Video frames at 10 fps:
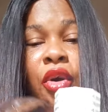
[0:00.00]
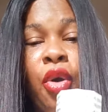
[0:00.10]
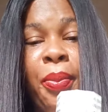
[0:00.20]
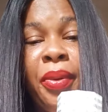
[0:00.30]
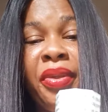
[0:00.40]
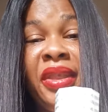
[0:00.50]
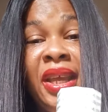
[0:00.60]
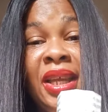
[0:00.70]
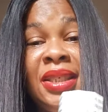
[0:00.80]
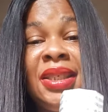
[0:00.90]
Open
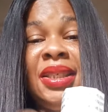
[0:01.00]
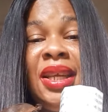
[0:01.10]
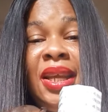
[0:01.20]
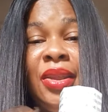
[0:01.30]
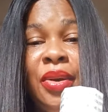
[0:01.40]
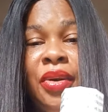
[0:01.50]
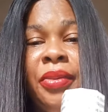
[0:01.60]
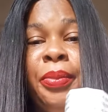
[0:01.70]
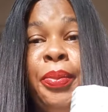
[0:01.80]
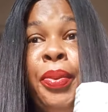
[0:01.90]
this, you
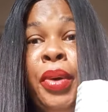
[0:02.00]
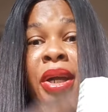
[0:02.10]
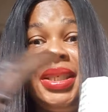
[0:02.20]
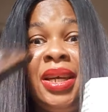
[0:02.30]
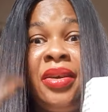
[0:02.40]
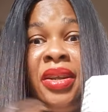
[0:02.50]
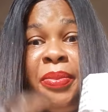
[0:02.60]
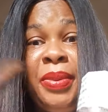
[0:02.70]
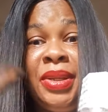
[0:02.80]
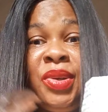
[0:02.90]
know, pour it around the
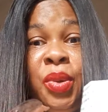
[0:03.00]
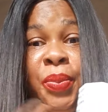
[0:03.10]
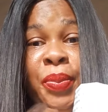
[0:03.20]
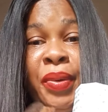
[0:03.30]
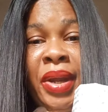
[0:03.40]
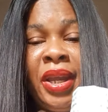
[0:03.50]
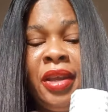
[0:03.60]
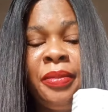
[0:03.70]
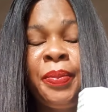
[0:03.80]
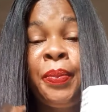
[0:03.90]
place you're
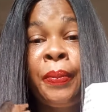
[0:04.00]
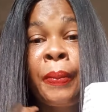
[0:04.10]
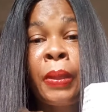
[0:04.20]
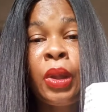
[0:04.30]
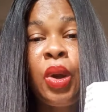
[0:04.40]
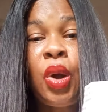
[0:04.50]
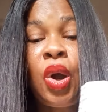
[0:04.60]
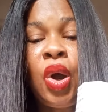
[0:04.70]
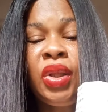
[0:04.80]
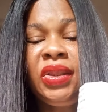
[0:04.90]
praying
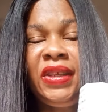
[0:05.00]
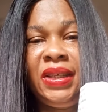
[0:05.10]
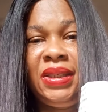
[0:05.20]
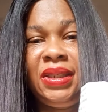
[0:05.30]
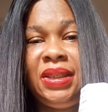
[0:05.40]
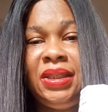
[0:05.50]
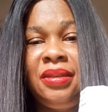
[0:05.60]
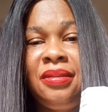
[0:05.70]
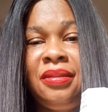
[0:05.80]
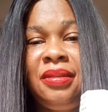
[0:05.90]
on this.
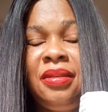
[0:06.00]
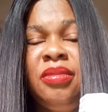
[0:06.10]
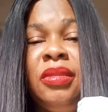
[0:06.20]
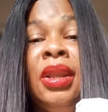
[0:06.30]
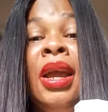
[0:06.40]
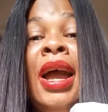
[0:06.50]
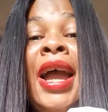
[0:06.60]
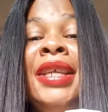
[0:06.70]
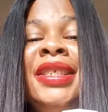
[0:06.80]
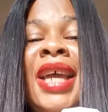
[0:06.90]

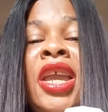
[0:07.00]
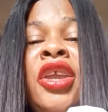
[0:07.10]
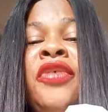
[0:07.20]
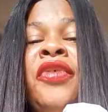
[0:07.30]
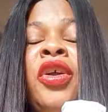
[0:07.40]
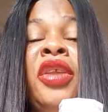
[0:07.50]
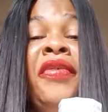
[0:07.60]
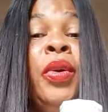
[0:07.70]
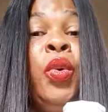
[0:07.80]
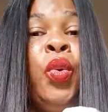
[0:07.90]
I tell you, if you're
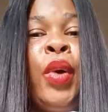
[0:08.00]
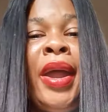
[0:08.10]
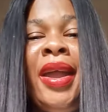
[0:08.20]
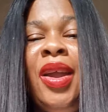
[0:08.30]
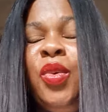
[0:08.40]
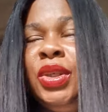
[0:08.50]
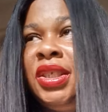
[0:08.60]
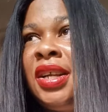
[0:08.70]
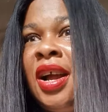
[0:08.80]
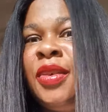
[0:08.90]
living where a
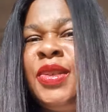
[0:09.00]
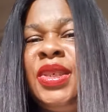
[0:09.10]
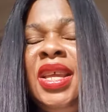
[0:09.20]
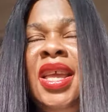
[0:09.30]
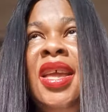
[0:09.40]
witchcraft,